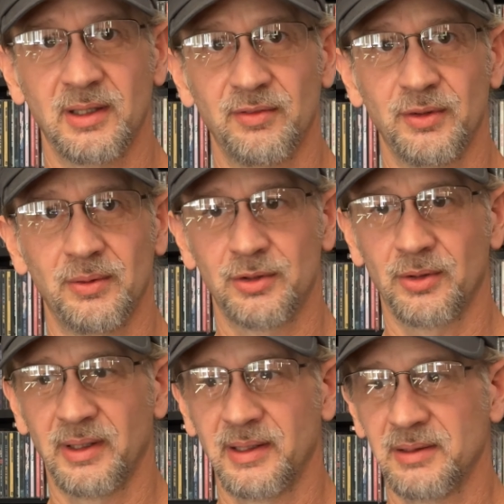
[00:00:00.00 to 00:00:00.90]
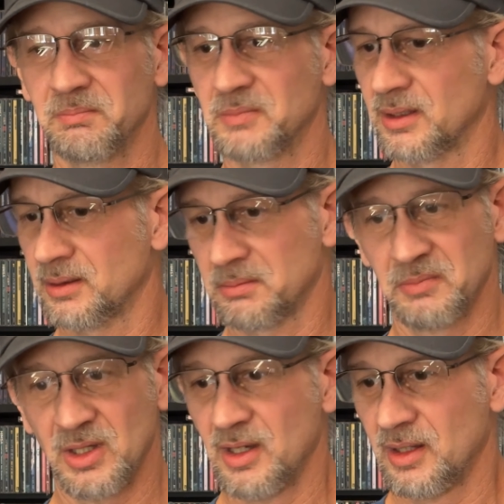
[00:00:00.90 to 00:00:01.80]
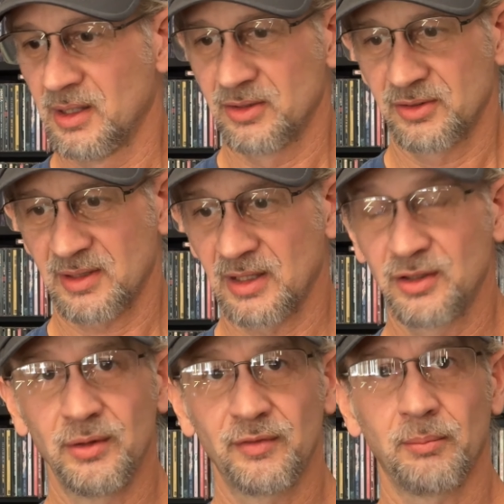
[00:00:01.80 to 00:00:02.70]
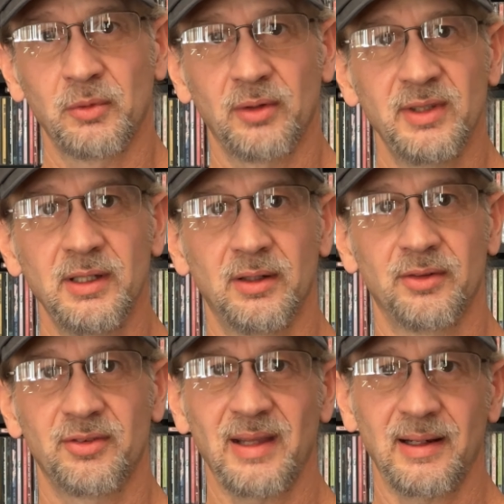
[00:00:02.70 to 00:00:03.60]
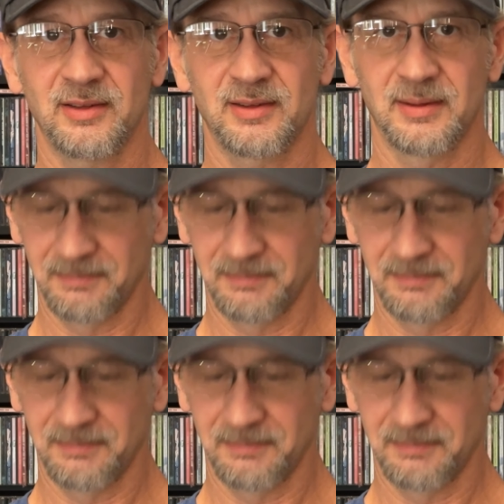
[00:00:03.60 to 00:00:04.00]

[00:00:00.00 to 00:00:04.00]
If you enjoyed it, stay tuned for more videos. Thanks.